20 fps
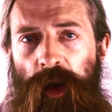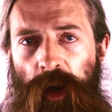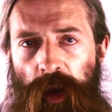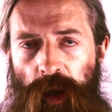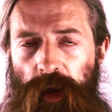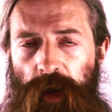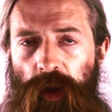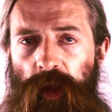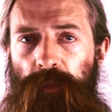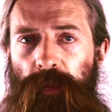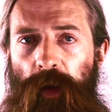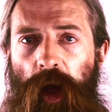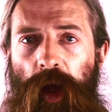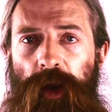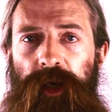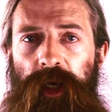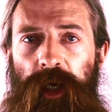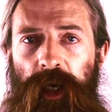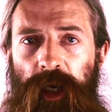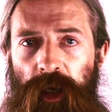Another
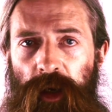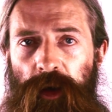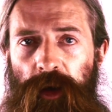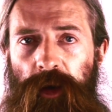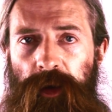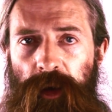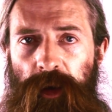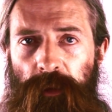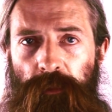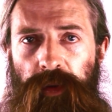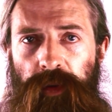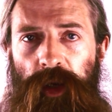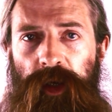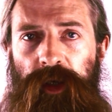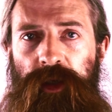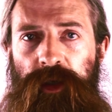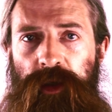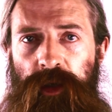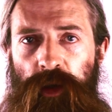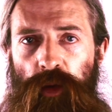part is
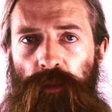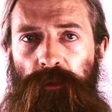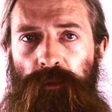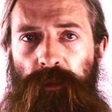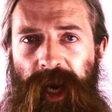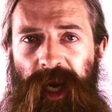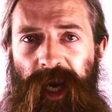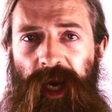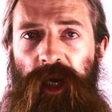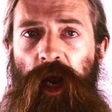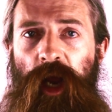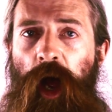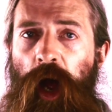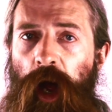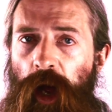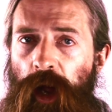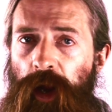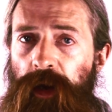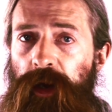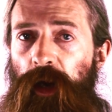simply to make it
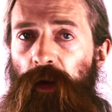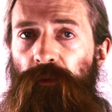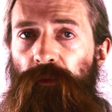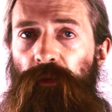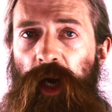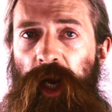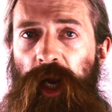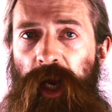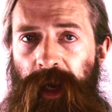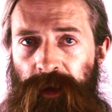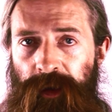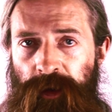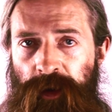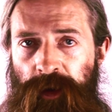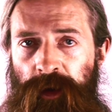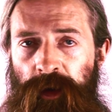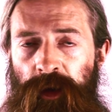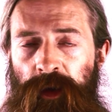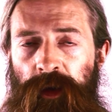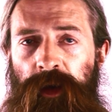harder for
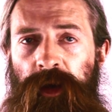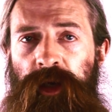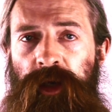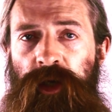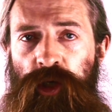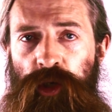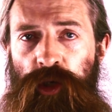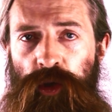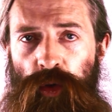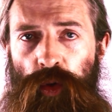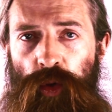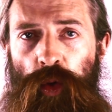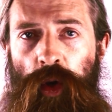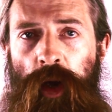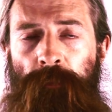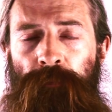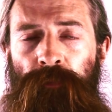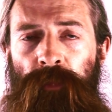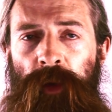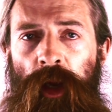cancers
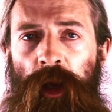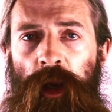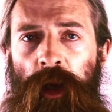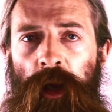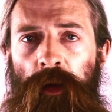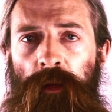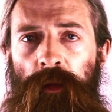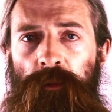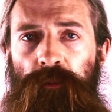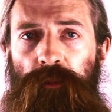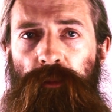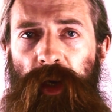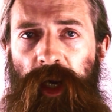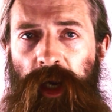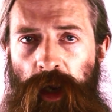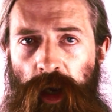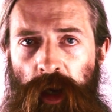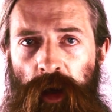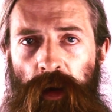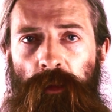to
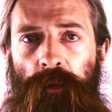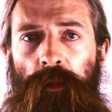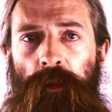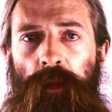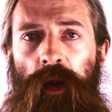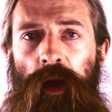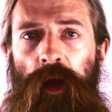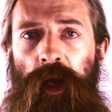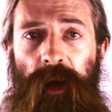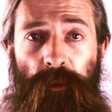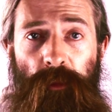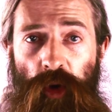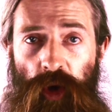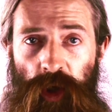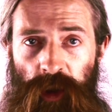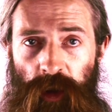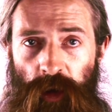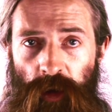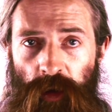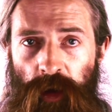become
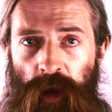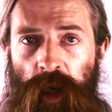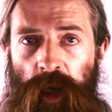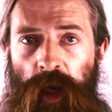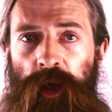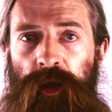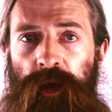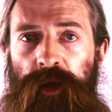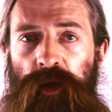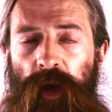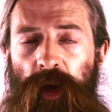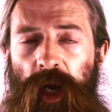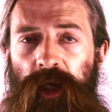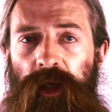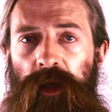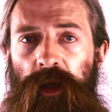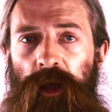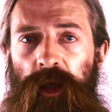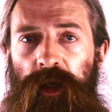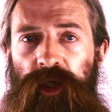immortal, to
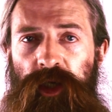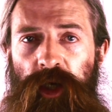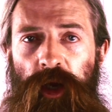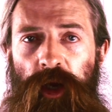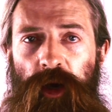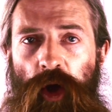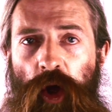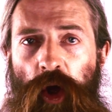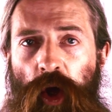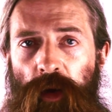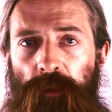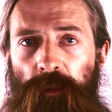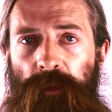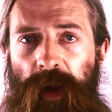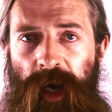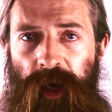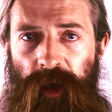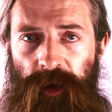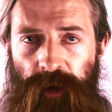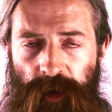actually turn on
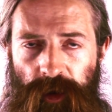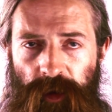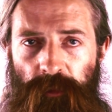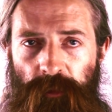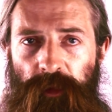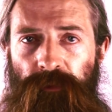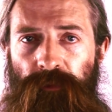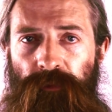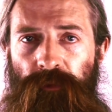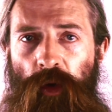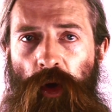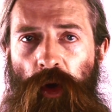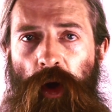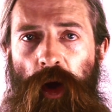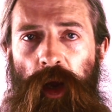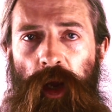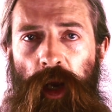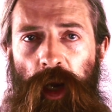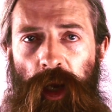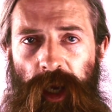mechanisms
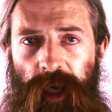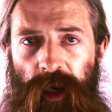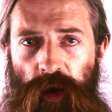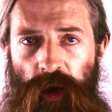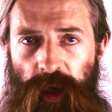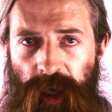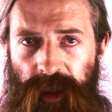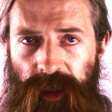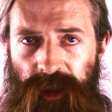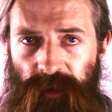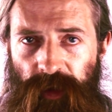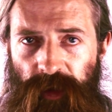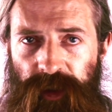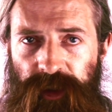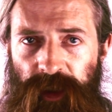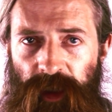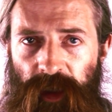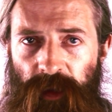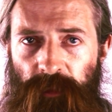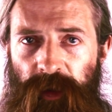for elongating their
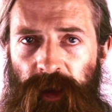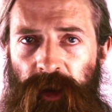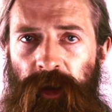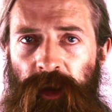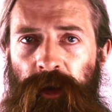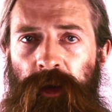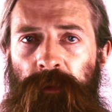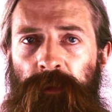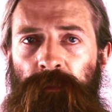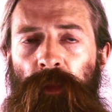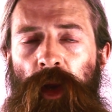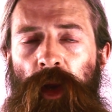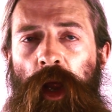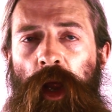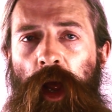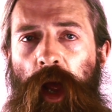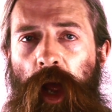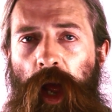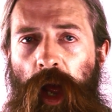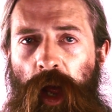telomeres.
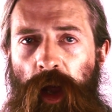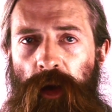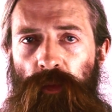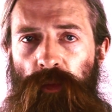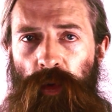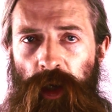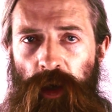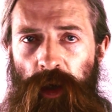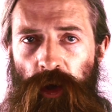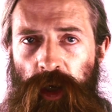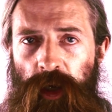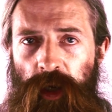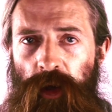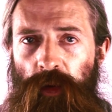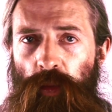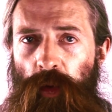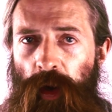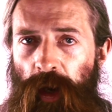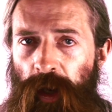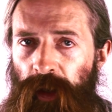And we're looking
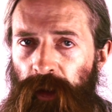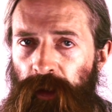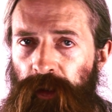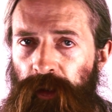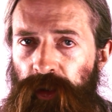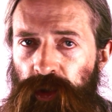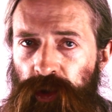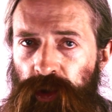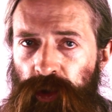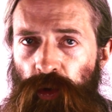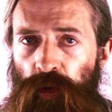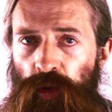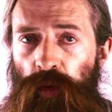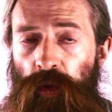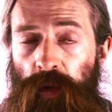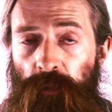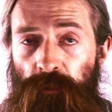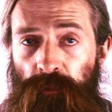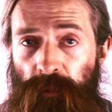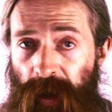at ways
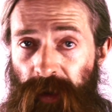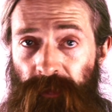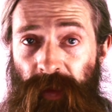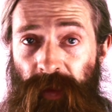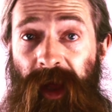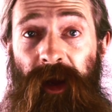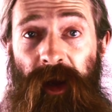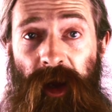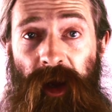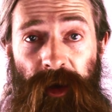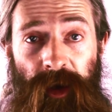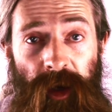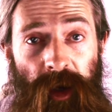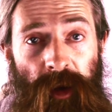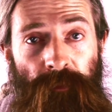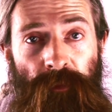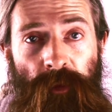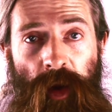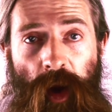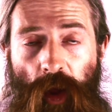to make that
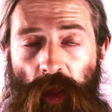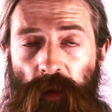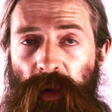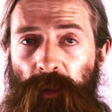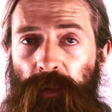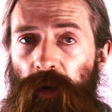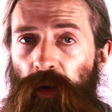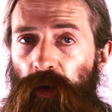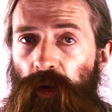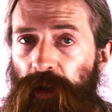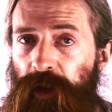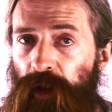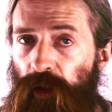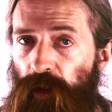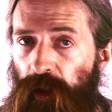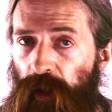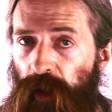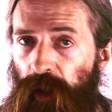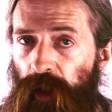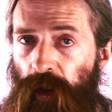harder. Other people are also
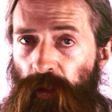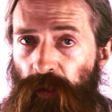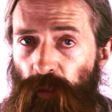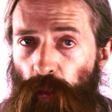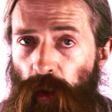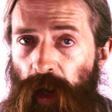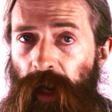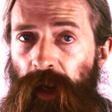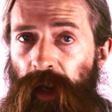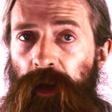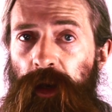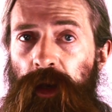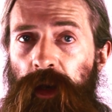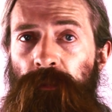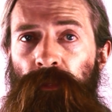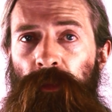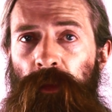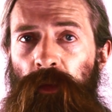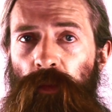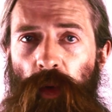looking at other ways,
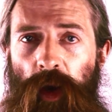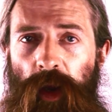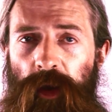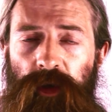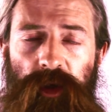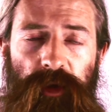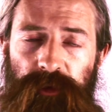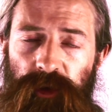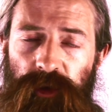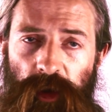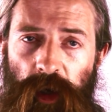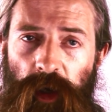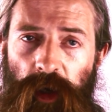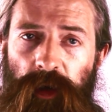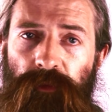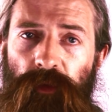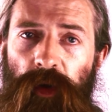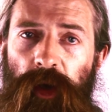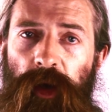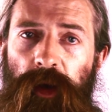
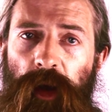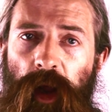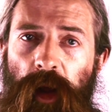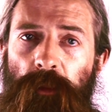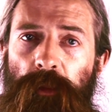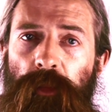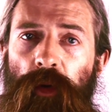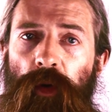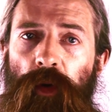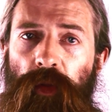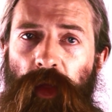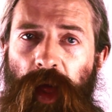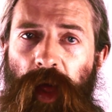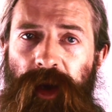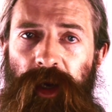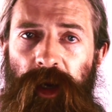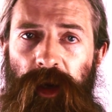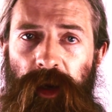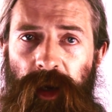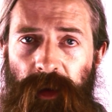drugs, for example,
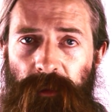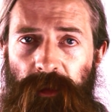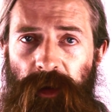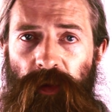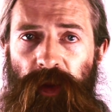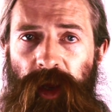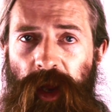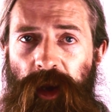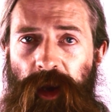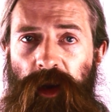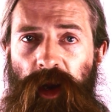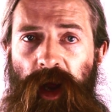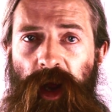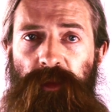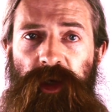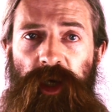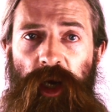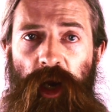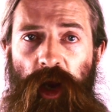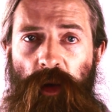that inhibit the
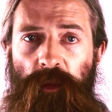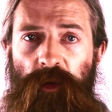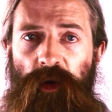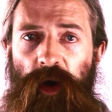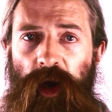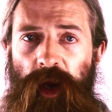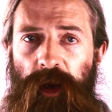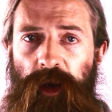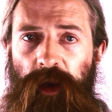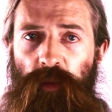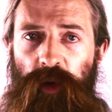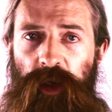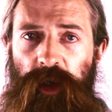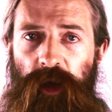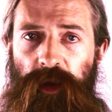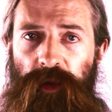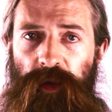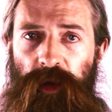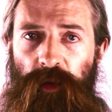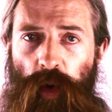enzyme telomerase, which
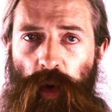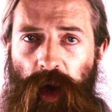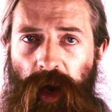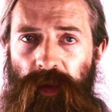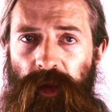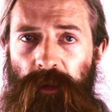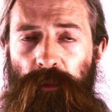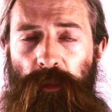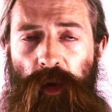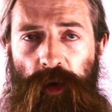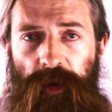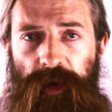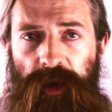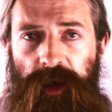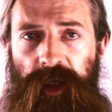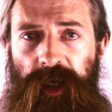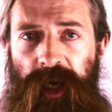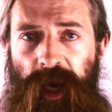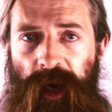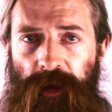is the way that
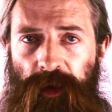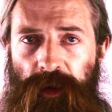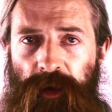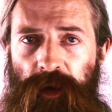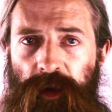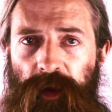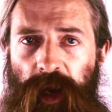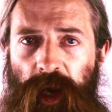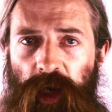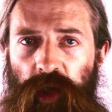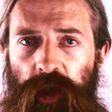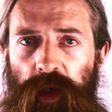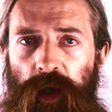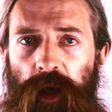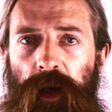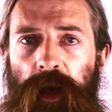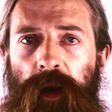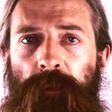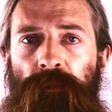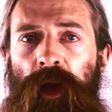most cancers
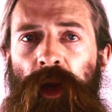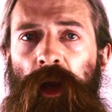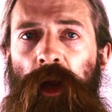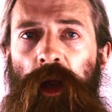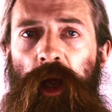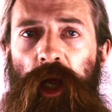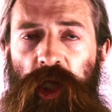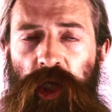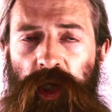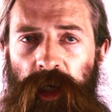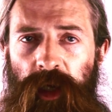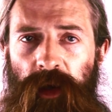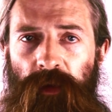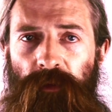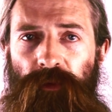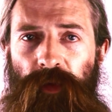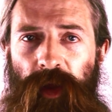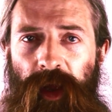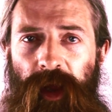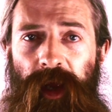actually
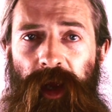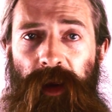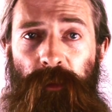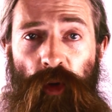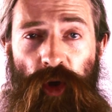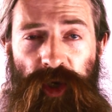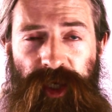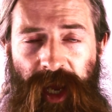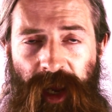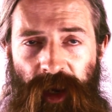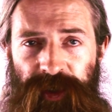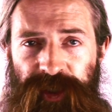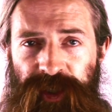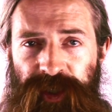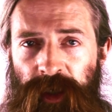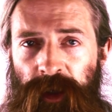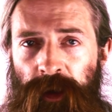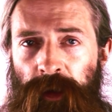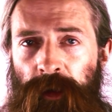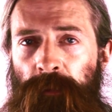achieve their
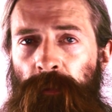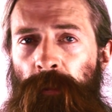immortality.